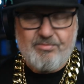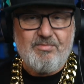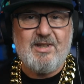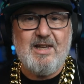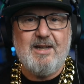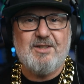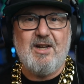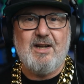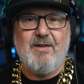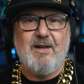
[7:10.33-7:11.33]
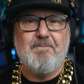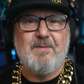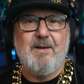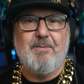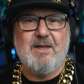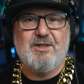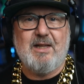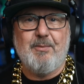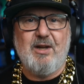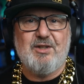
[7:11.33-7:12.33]
It's kind of a big
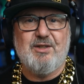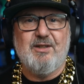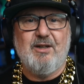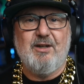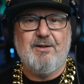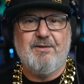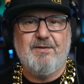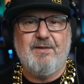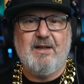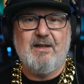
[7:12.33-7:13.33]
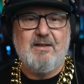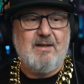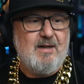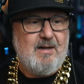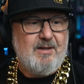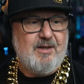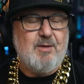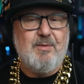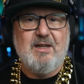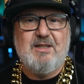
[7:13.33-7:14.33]
celebration of the
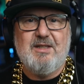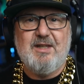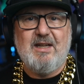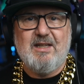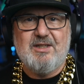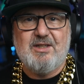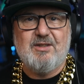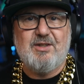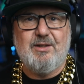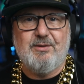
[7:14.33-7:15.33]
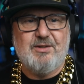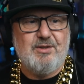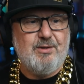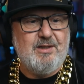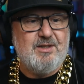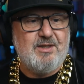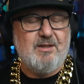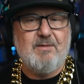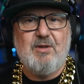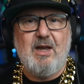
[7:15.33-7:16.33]
community that is solar installers
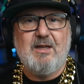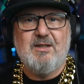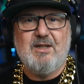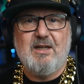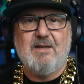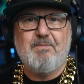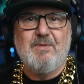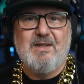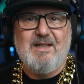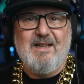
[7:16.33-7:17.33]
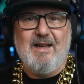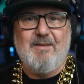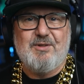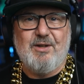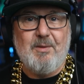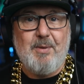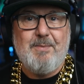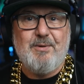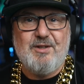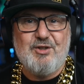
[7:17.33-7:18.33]
and solar
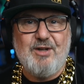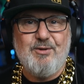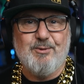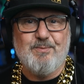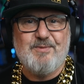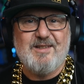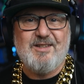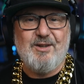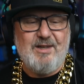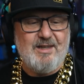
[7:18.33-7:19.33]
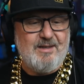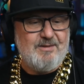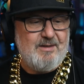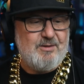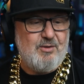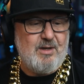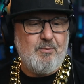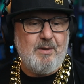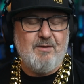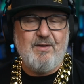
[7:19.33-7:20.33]
people in general. So yeah, that's quite a
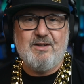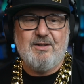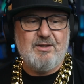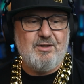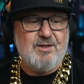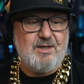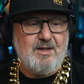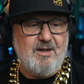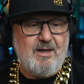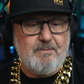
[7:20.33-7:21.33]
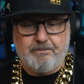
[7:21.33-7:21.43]
big event on the Tuesday night.